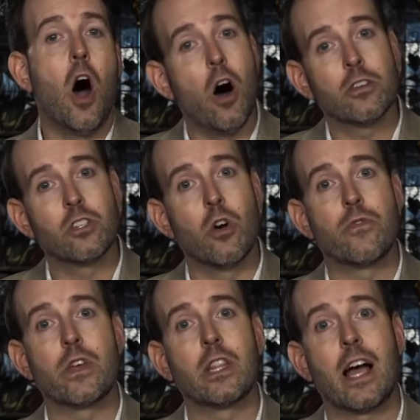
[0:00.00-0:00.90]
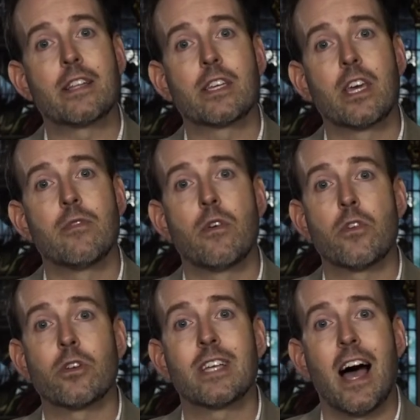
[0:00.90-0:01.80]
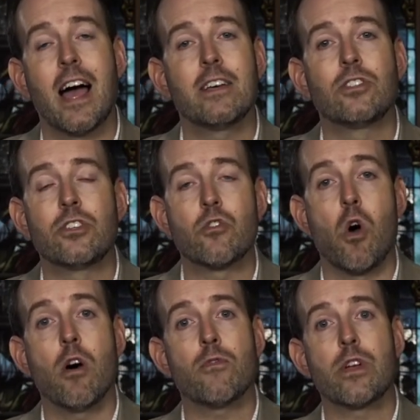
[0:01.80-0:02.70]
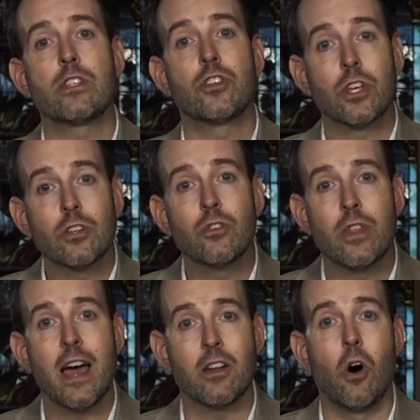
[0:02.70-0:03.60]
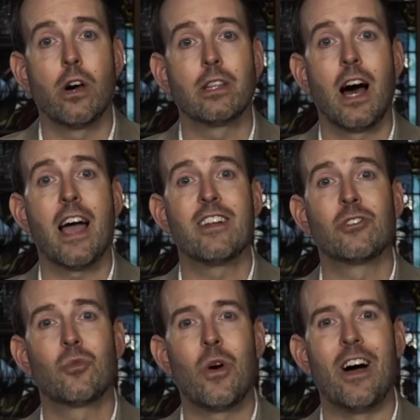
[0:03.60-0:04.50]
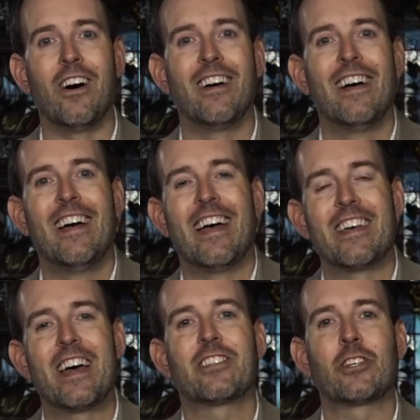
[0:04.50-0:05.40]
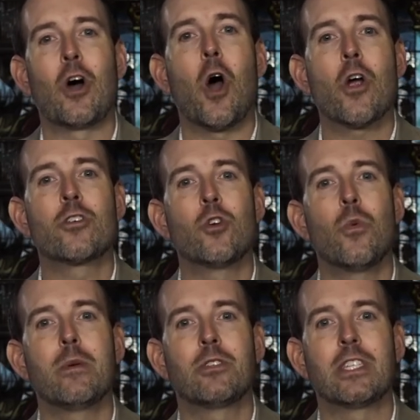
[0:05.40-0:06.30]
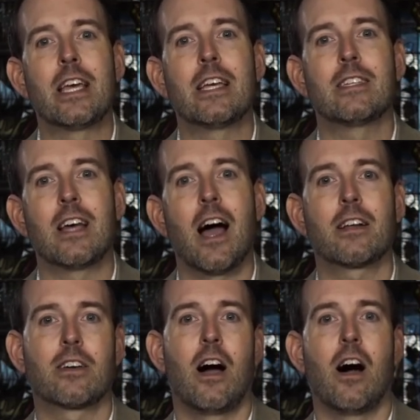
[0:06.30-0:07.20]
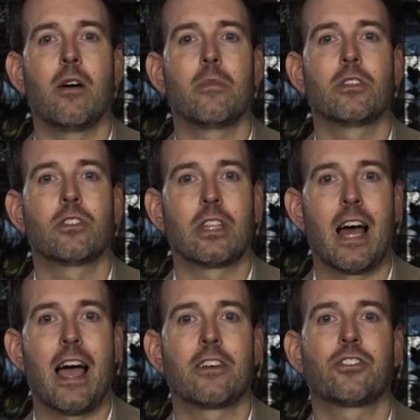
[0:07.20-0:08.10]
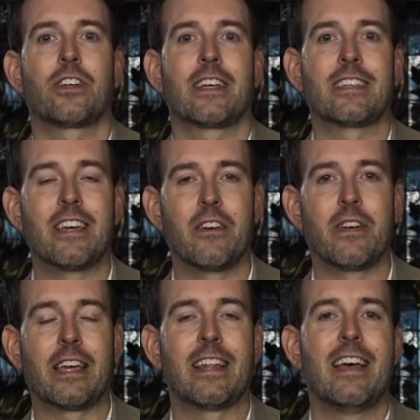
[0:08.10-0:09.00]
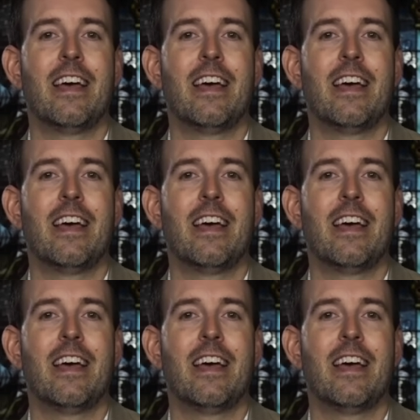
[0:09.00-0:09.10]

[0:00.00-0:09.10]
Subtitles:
Also, if you'd like to give of your tithes and your offerings, you can do that online as well. And that's at rumc.com/giving.